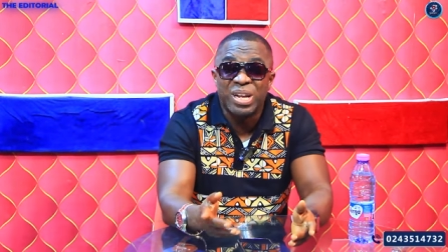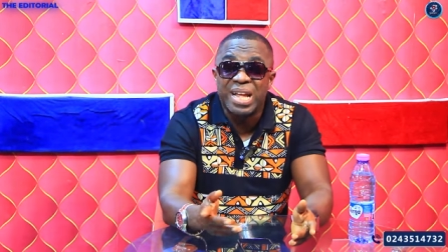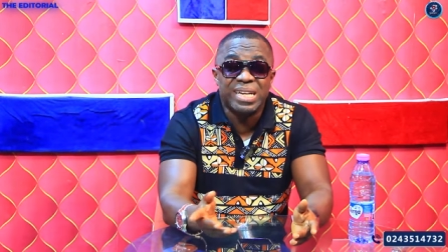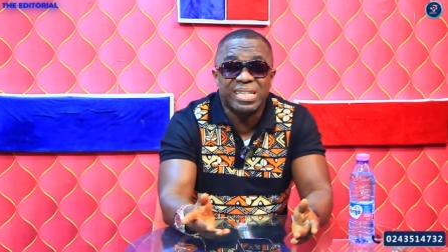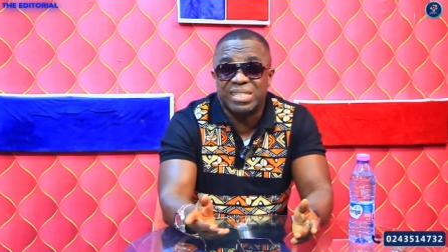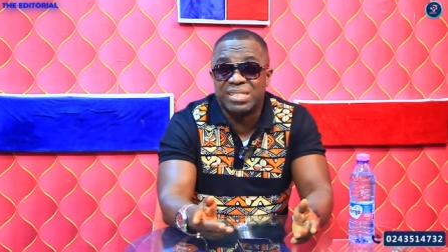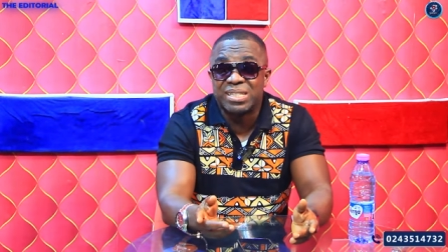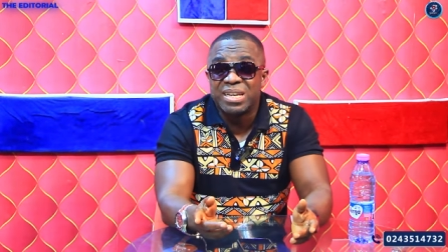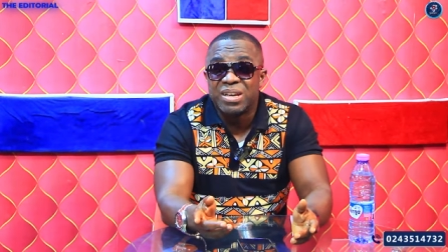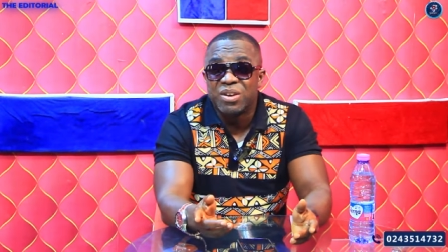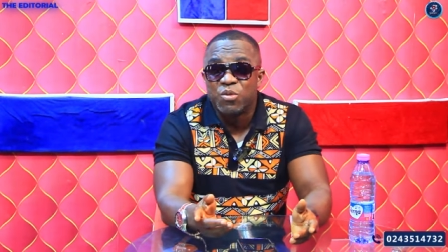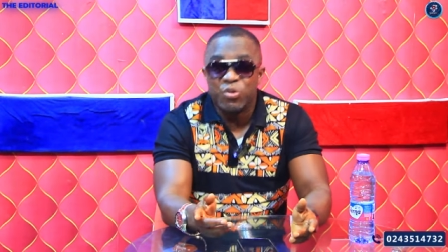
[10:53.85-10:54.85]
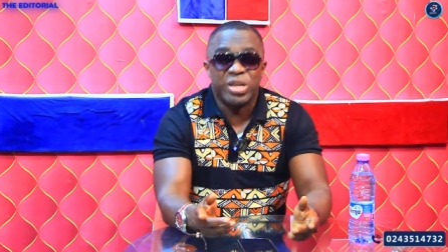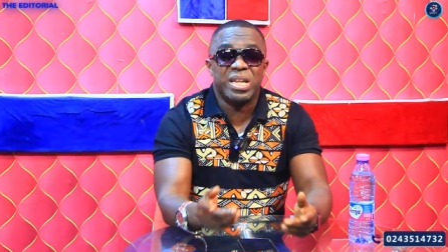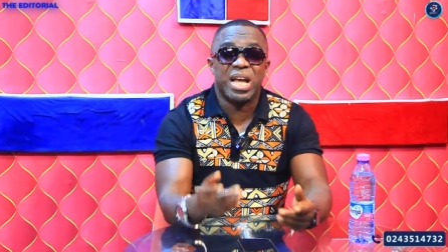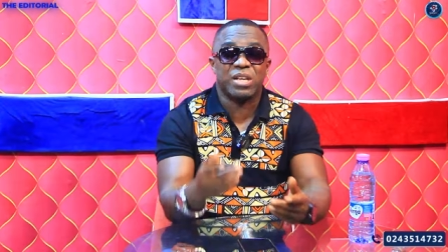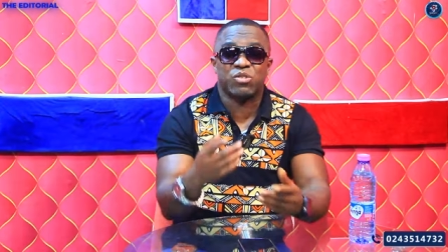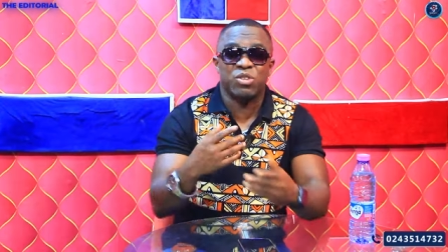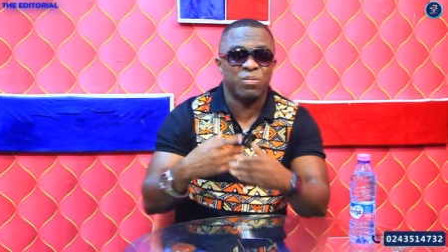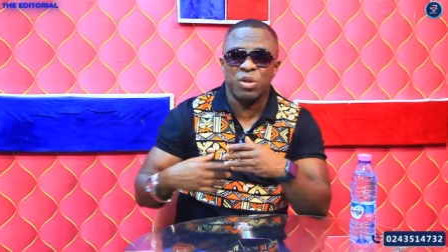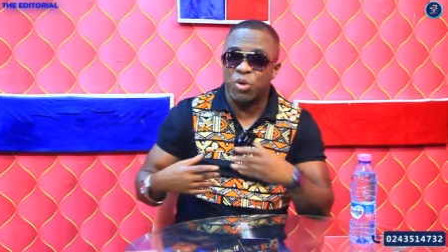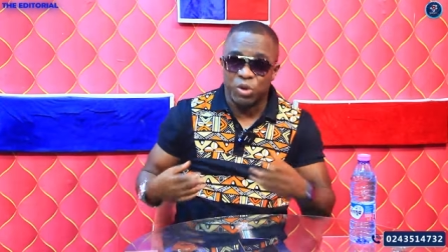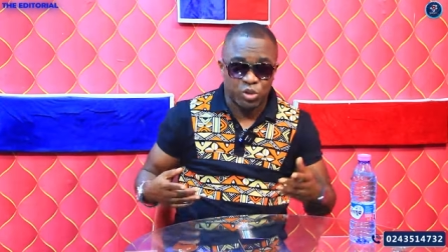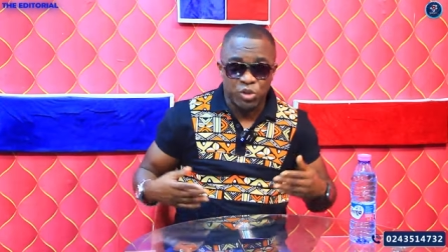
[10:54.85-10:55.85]
Ladies with their
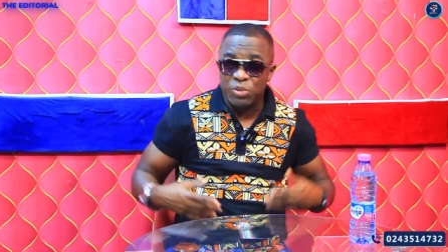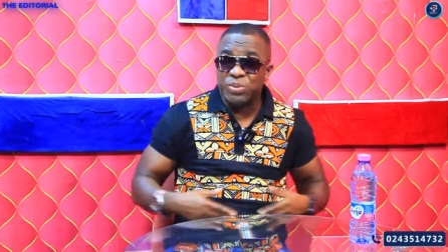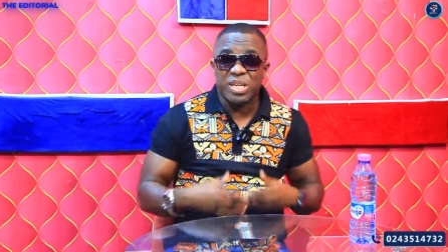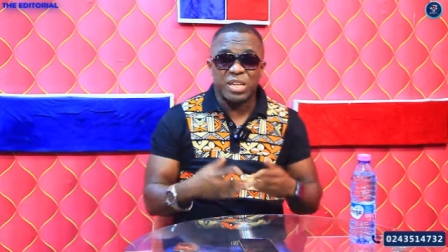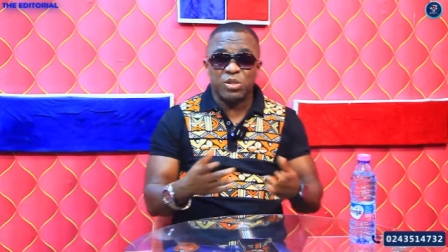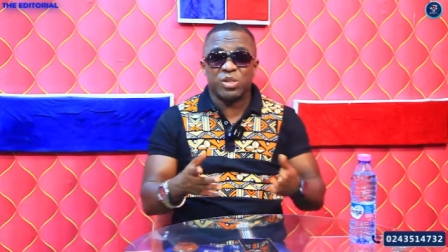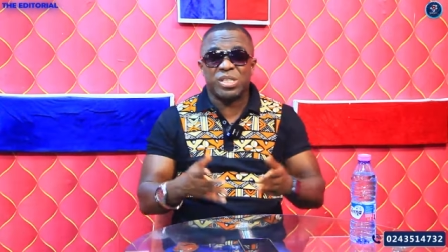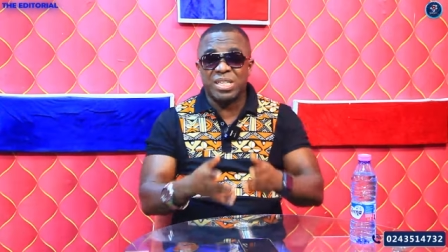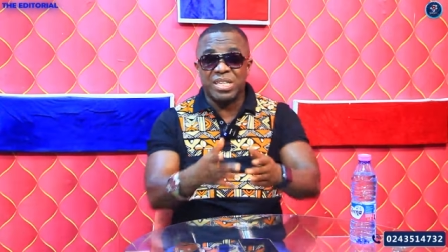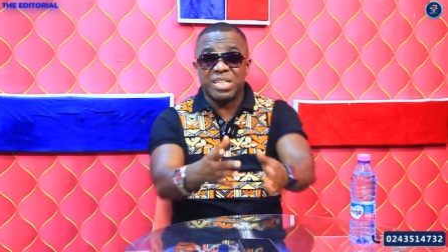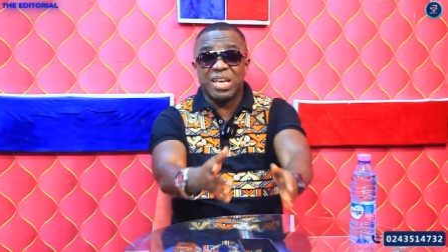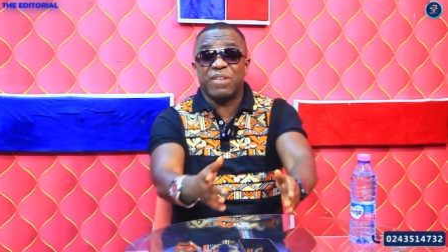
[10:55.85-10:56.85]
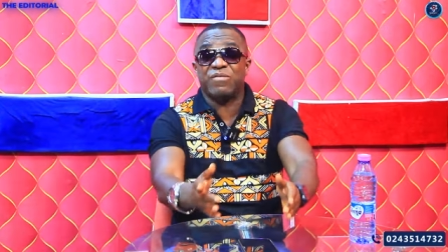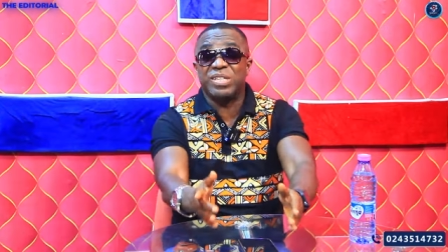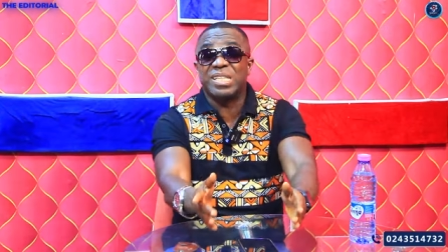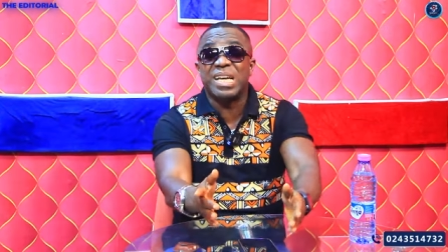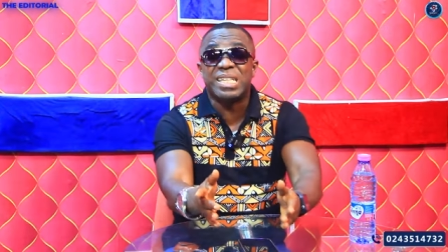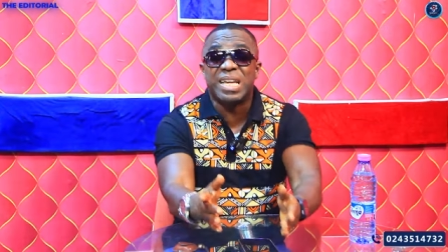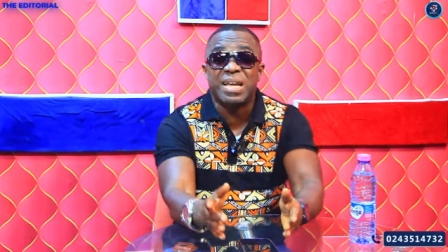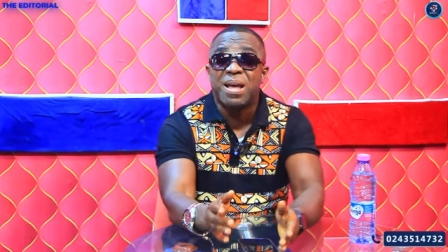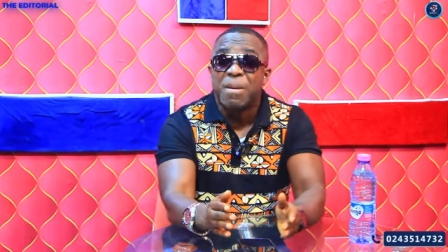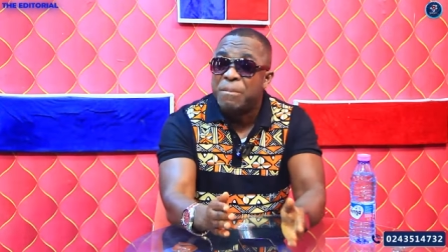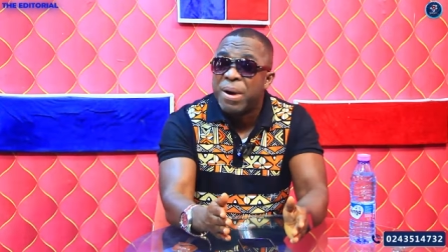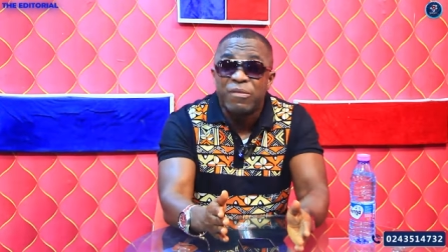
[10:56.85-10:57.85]
swimming costumes, and you see their vijayjay
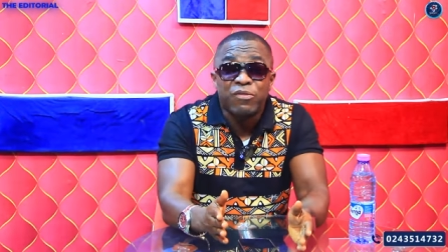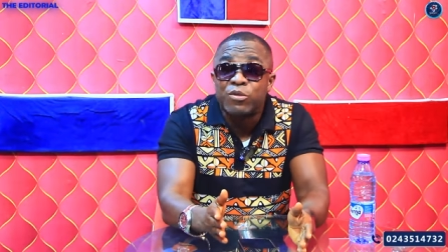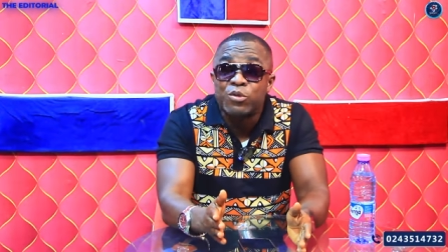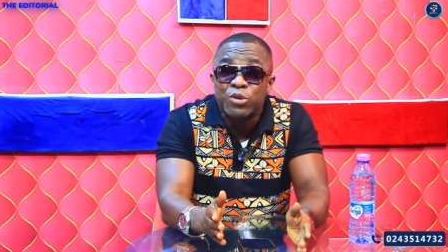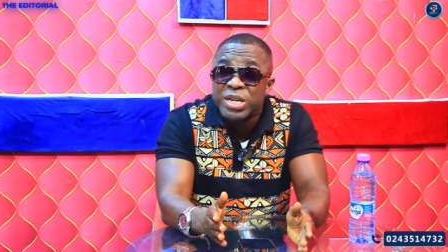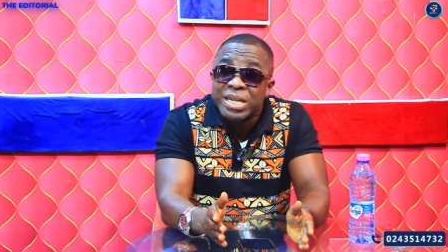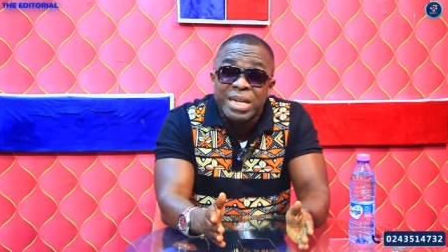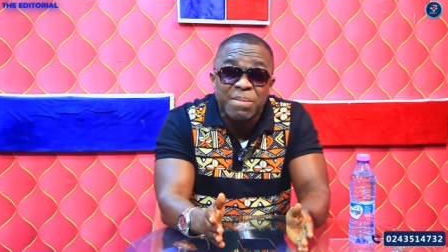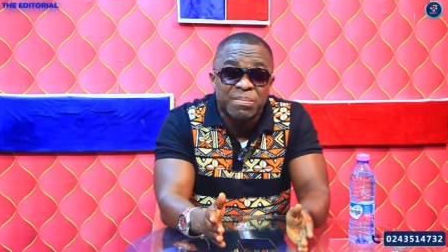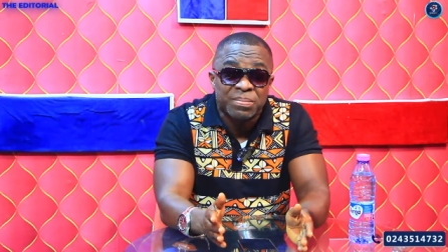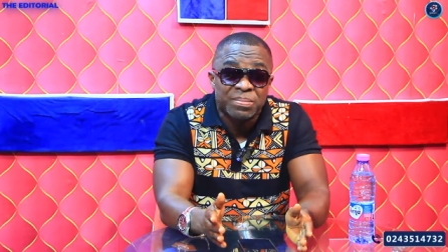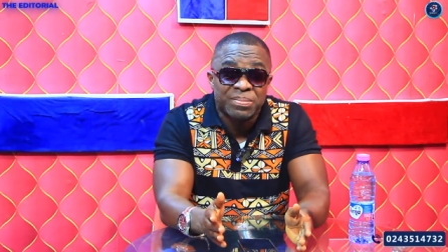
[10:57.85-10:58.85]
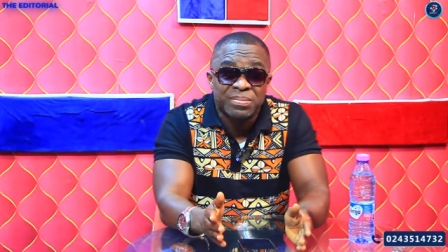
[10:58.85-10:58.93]
puffle in them.